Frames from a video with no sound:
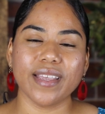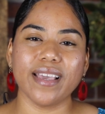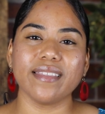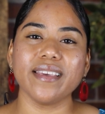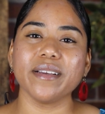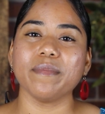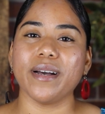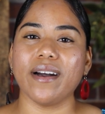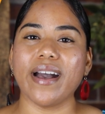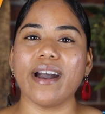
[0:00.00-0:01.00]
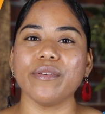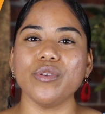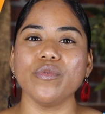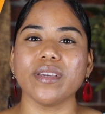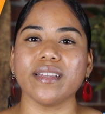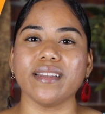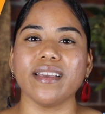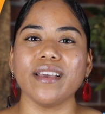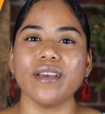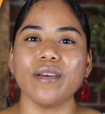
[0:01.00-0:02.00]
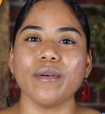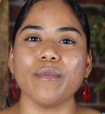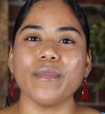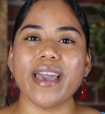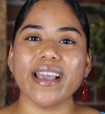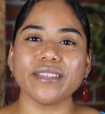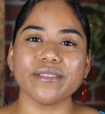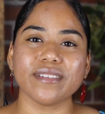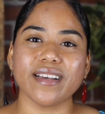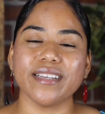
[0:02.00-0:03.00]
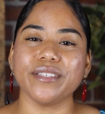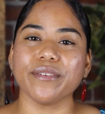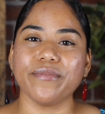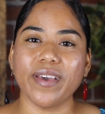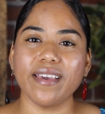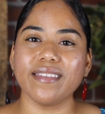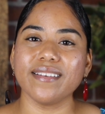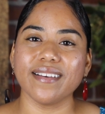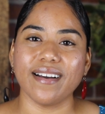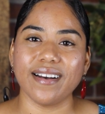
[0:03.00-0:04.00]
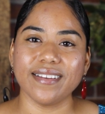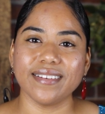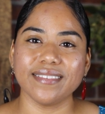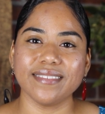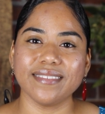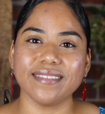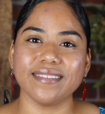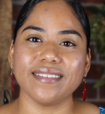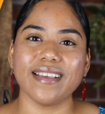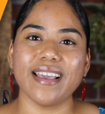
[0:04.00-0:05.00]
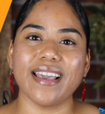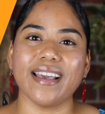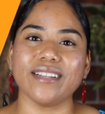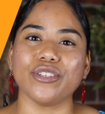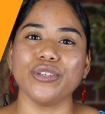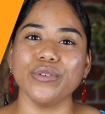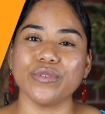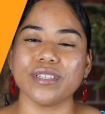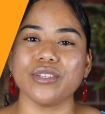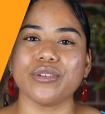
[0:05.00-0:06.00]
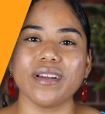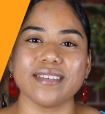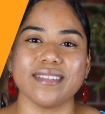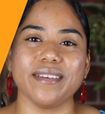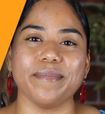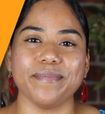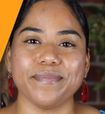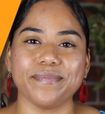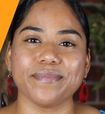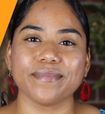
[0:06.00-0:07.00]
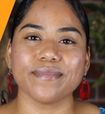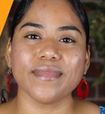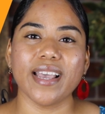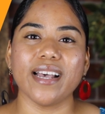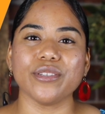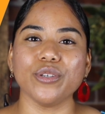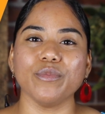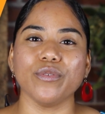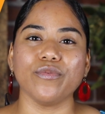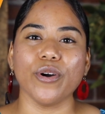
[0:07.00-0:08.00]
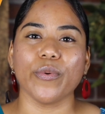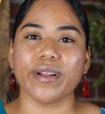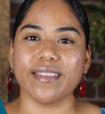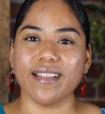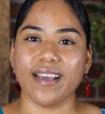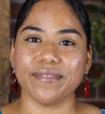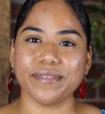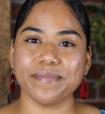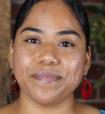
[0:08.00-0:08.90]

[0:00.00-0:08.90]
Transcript: And think about how you can exercise your faith in God and choose to trust Him as you move forward in life.